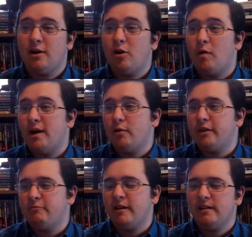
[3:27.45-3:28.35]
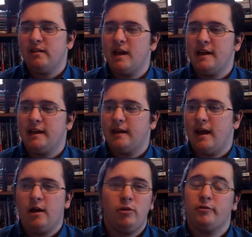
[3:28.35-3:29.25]
oh, I only really like
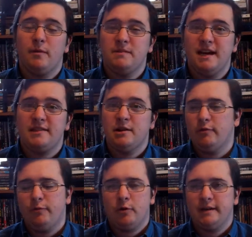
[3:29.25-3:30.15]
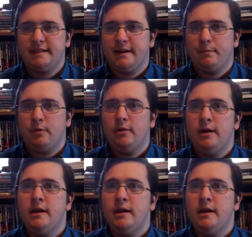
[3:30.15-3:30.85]
L from Death Note, for example.